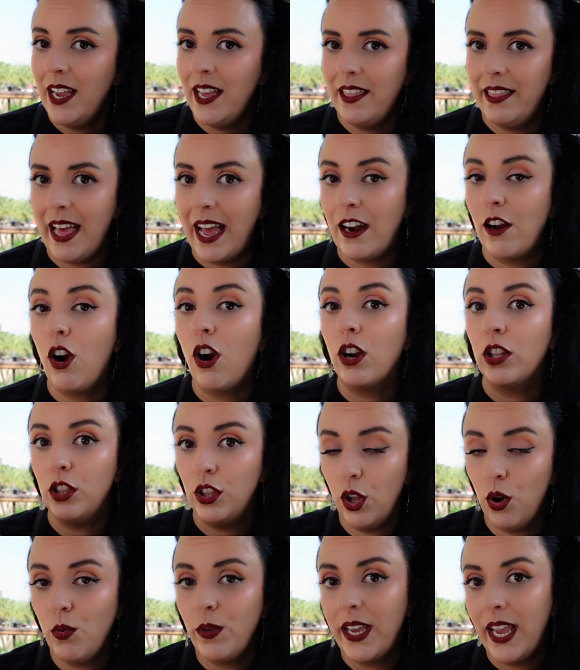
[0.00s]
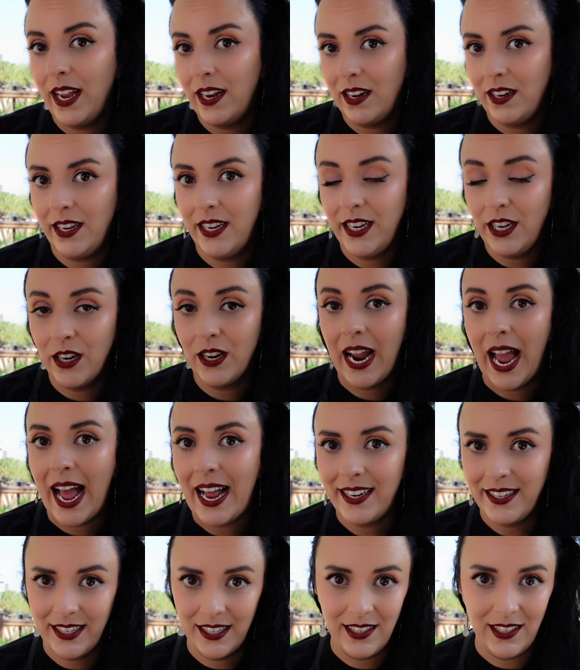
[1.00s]
that are located here
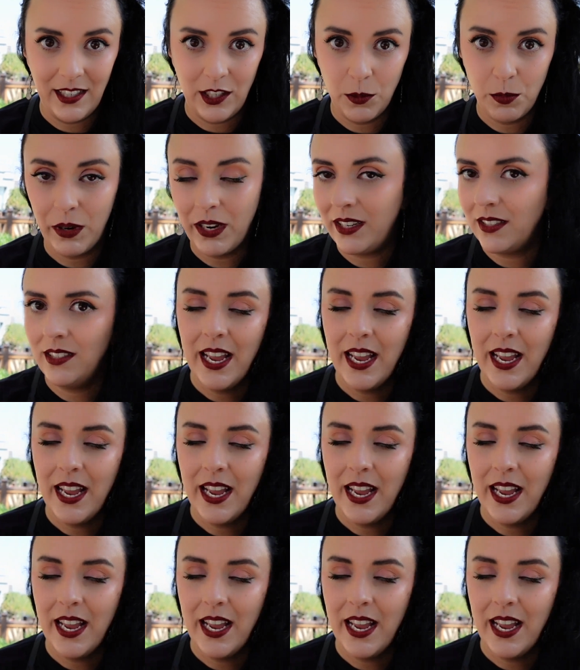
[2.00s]
at Disney Springs.